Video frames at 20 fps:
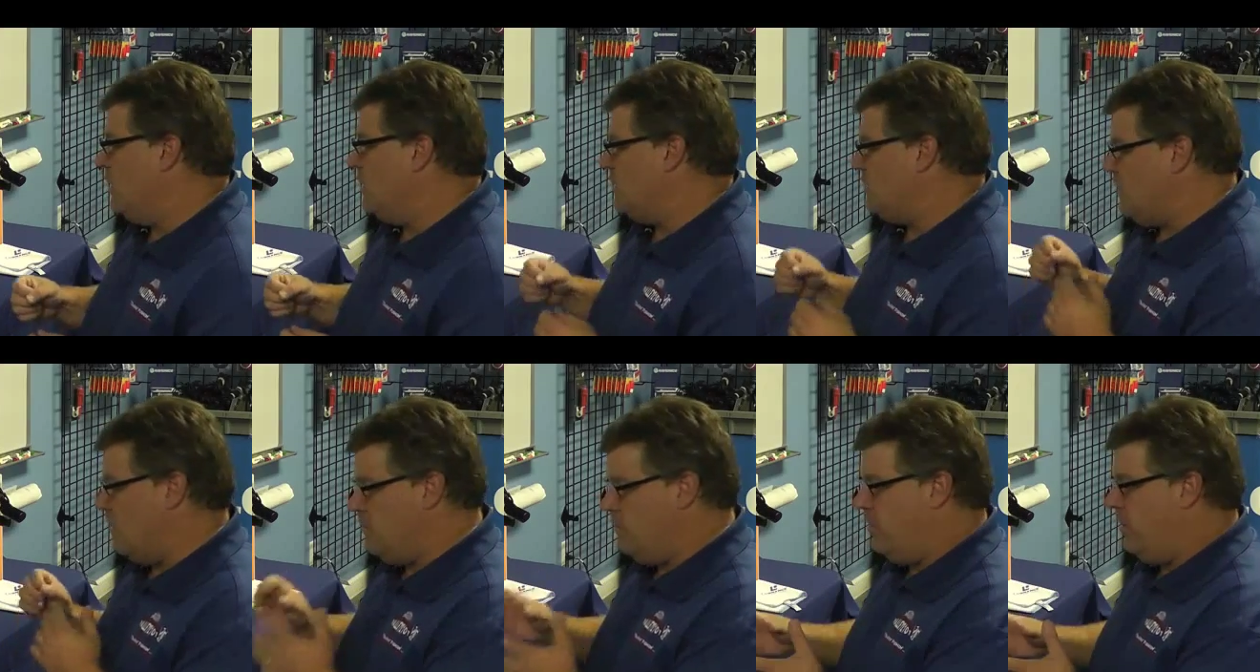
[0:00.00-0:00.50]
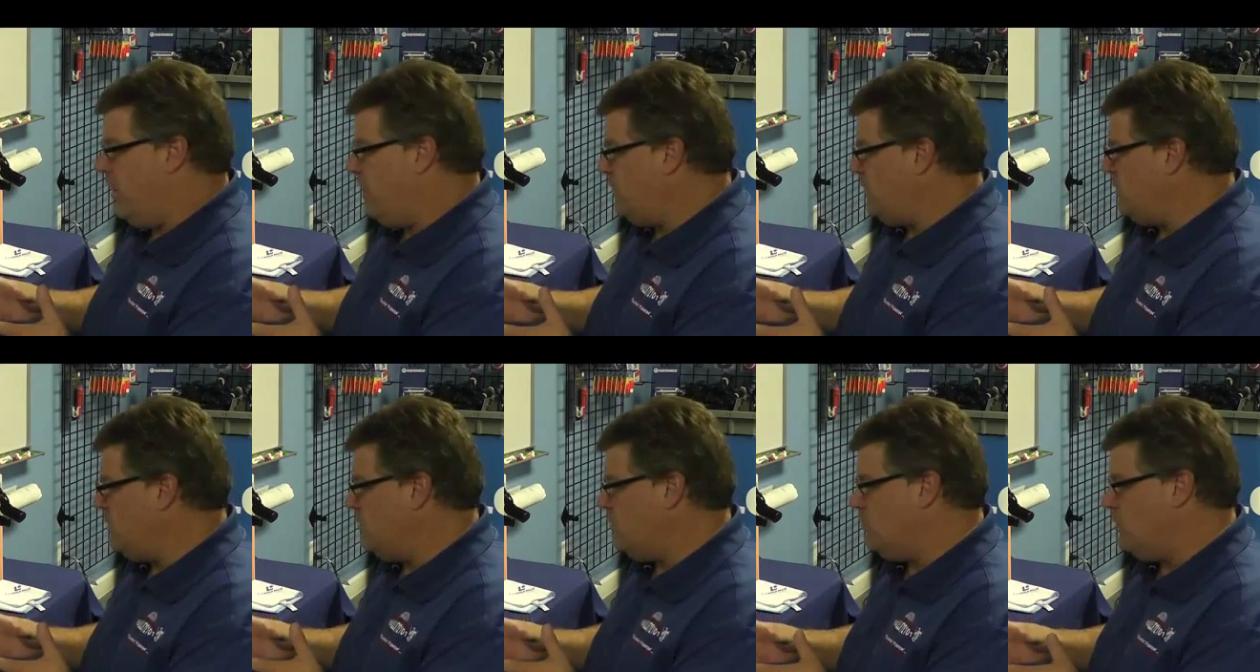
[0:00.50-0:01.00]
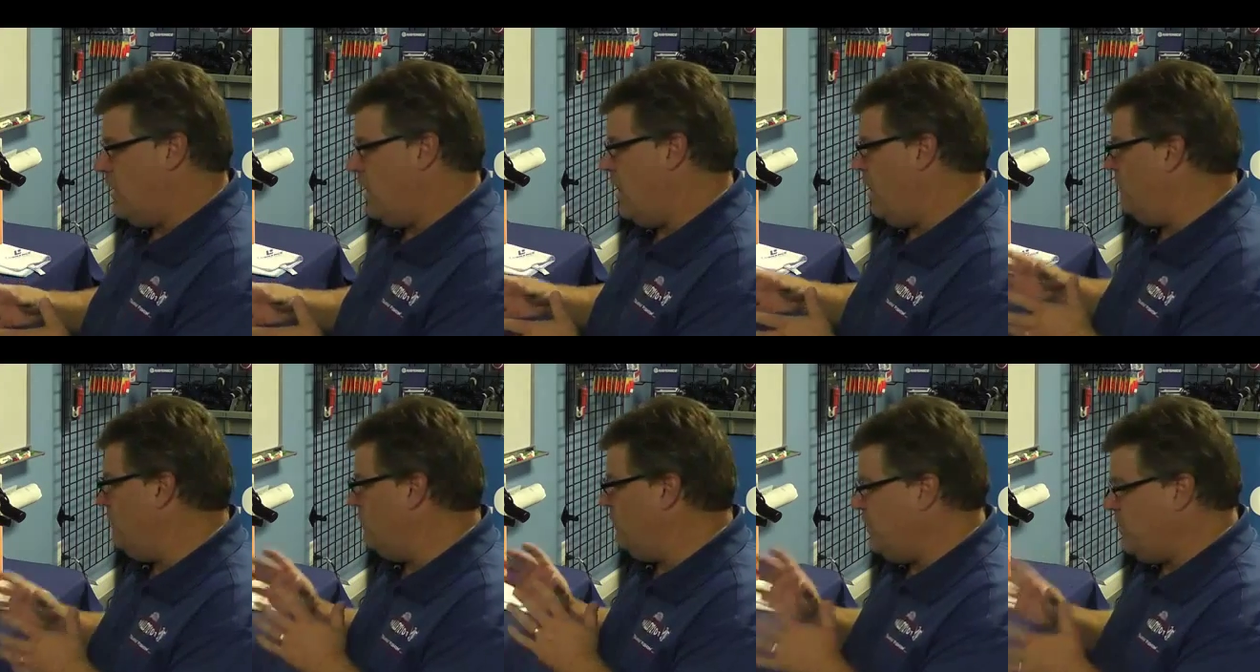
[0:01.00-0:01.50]
Some places when
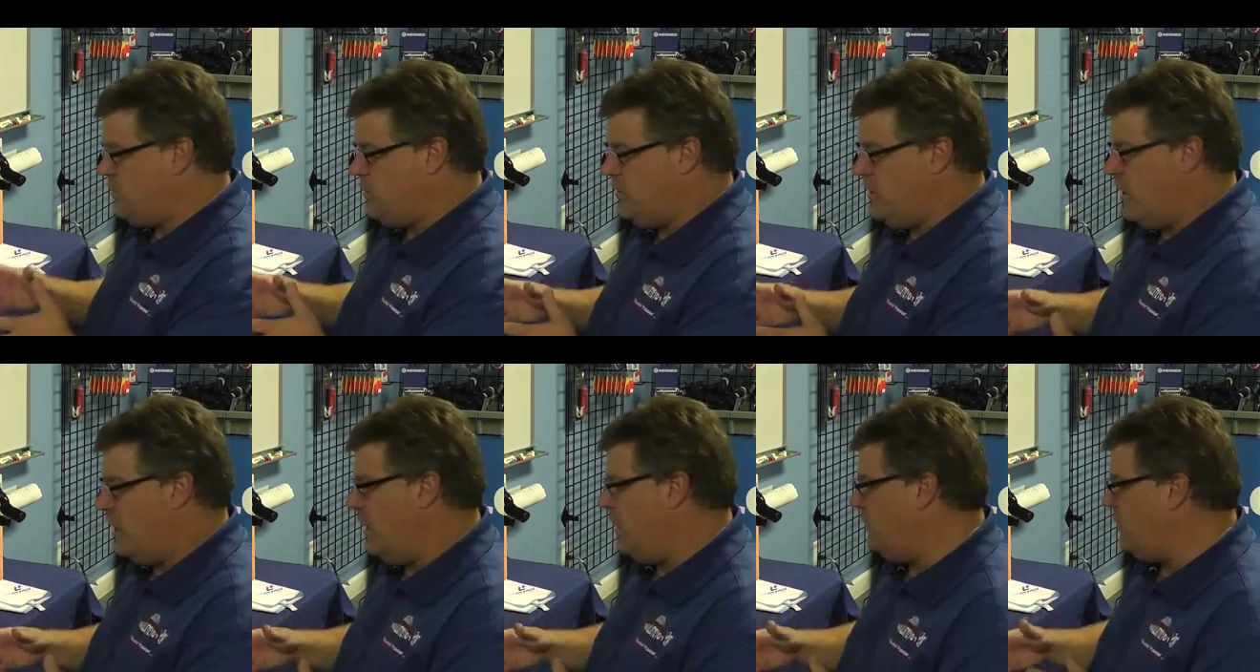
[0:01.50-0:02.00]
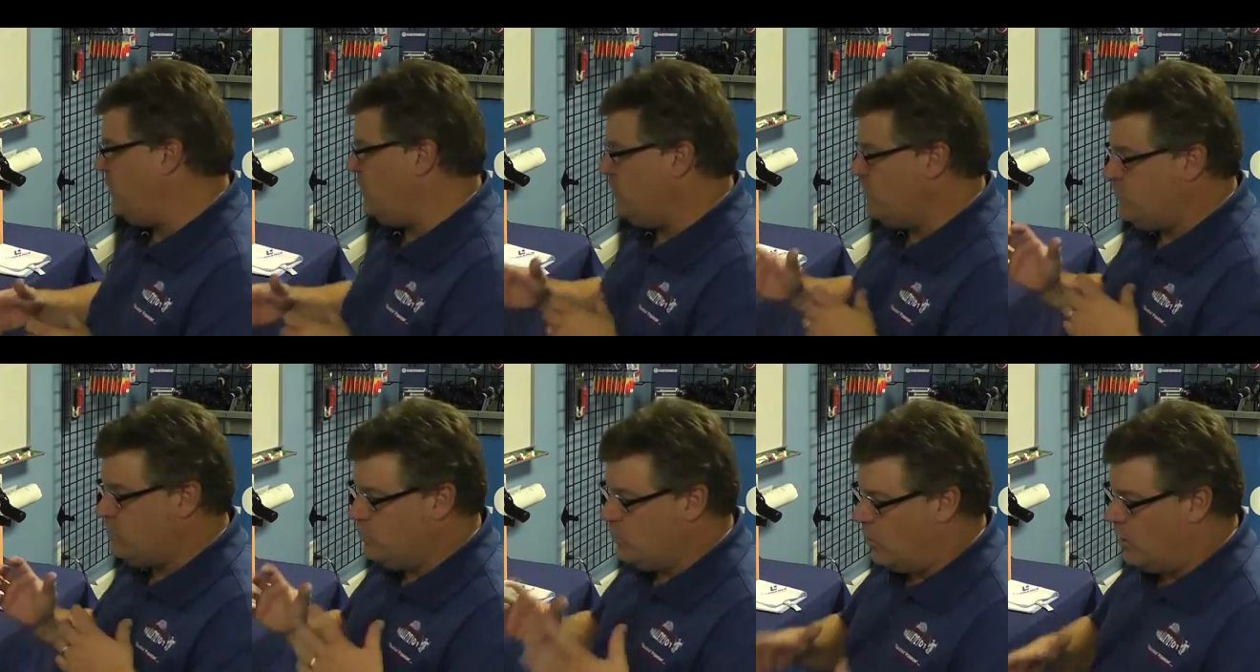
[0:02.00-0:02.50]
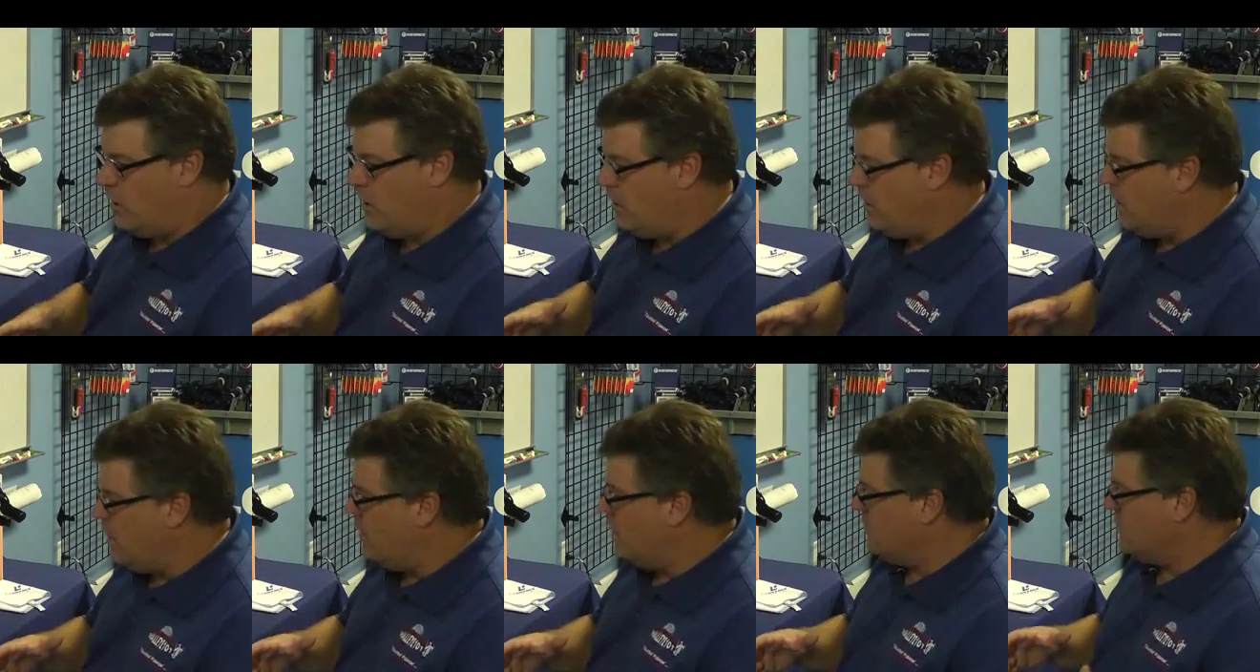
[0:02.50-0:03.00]
I'm fishing, I like to use one.